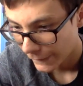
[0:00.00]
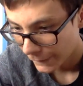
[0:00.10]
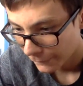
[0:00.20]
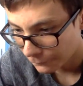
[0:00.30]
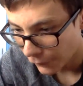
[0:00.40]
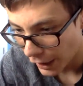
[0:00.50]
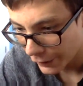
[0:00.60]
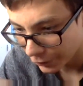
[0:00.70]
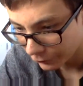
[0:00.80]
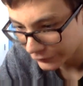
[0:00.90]

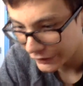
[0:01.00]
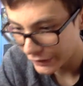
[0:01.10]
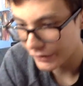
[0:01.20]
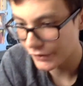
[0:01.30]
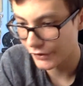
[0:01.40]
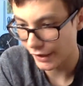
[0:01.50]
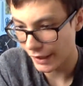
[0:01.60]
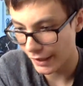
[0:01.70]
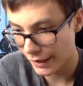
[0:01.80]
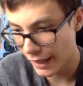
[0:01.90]
Fire Reads
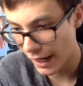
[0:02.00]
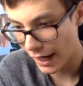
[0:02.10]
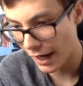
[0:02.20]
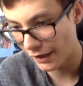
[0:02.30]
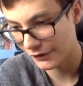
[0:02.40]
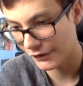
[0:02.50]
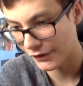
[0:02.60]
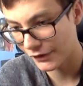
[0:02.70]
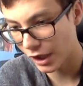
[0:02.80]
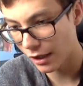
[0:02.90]
asks,
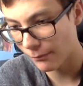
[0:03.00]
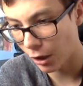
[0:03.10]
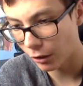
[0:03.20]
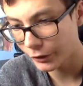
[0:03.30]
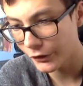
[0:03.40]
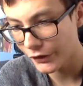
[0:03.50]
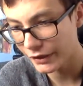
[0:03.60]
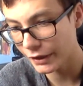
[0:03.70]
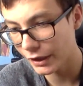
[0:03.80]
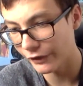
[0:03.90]
are you
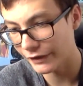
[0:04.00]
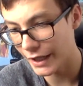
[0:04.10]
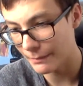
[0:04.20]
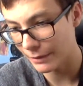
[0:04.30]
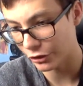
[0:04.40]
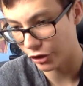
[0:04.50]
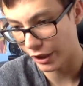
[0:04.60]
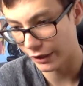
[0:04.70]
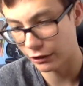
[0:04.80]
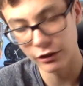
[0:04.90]
thinking of a gaming
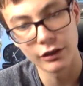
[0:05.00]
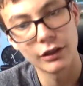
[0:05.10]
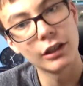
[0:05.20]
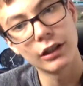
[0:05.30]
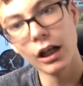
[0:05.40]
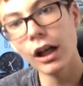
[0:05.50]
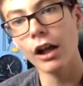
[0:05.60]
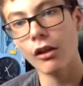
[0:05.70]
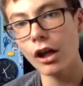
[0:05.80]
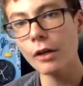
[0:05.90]
channel? A
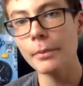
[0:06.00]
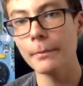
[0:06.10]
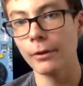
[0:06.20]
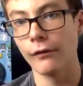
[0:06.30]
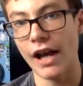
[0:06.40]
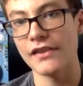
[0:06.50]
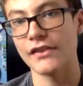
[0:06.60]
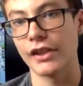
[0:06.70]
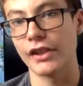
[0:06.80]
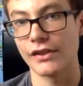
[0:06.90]
lot of people have asked
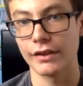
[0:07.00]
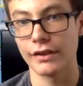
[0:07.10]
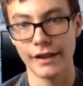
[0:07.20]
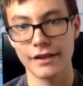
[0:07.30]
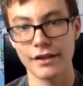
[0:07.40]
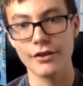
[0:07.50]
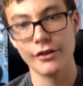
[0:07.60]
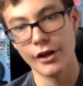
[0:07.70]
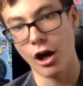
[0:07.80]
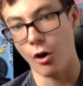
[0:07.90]
this, and
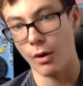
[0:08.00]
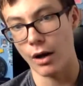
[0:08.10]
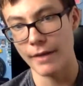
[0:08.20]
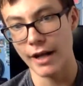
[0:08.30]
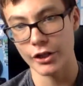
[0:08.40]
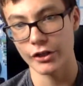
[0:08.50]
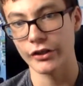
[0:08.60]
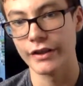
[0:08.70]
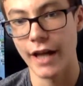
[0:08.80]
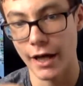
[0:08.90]
no, I'm
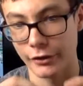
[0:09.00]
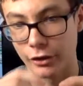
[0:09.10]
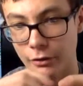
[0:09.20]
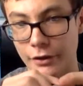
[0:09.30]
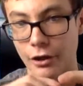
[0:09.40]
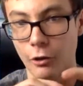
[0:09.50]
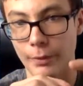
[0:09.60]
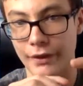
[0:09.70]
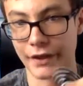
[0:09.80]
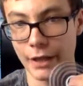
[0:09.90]
actually not going to
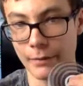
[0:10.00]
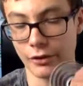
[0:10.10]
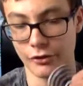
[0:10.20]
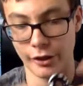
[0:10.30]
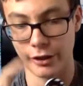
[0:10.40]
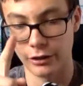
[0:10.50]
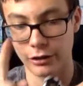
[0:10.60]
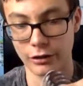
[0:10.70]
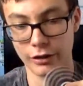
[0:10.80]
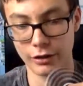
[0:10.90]
open a gaming
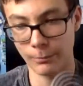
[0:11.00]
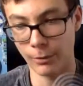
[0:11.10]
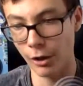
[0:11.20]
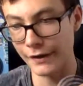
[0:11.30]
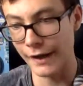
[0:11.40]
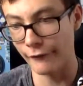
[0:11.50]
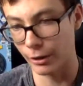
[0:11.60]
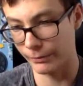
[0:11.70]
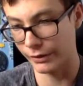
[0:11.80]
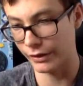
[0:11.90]
channel. Probably never,
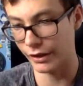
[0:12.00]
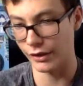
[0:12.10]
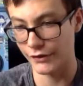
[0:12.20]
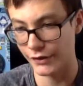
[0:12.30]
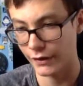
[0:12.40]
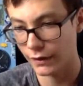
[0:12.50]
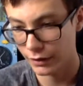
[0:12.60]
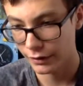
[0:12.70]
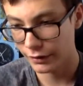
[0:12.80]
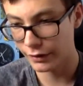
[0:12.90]
because
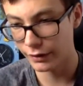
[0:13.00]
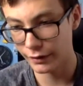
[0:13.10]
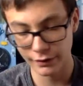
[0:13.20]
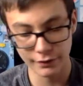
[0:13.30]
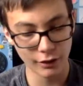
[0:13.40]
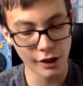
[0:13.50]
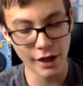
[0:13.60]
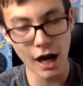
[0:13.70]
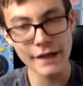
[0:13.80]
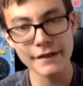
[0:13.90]

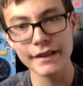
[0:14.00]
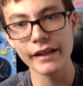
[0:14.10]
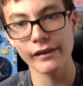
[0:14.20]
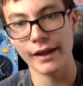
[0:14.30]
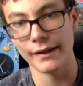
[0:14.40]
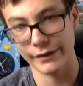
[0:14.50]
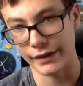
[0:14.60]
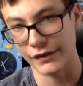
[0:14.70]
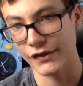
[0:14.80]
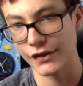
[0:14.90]
I see it like
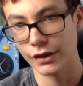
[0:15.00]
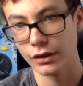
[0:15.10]
this: